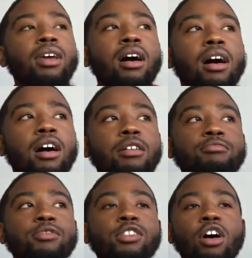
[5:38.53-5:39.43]

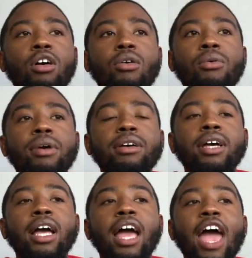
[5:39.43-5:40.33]
Um, so
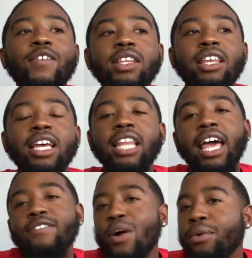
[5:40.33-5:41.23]
everything
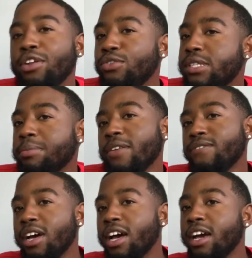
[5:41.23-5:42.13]
like if I want to do
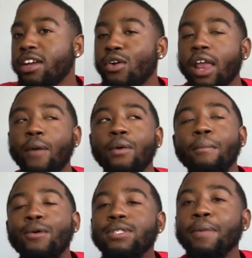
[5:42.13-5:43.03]
something fun or like
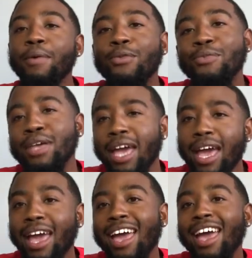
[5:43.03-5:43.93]
where most of the people be
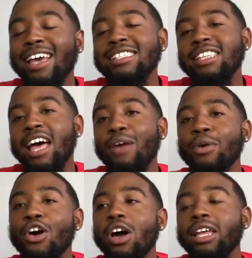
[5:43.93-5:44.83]
at is
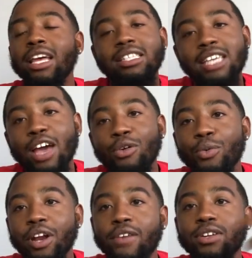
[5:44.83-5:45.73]
like we call it in town
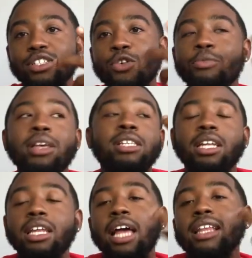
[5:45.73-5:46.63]
or whatever. So
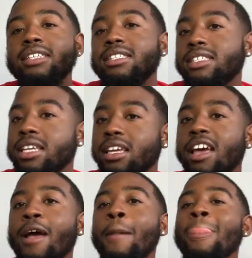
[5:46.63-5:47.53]
basically like that's the
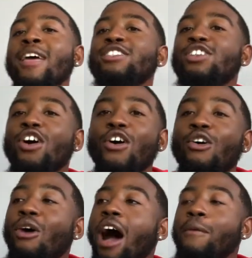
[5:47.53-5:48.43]
city.
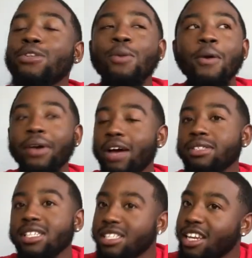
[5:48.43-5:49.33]
So I was on my way
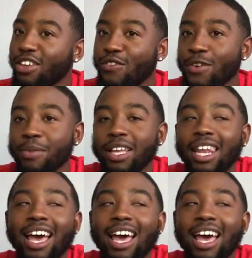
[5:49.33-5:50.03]
out to the city. You feel me?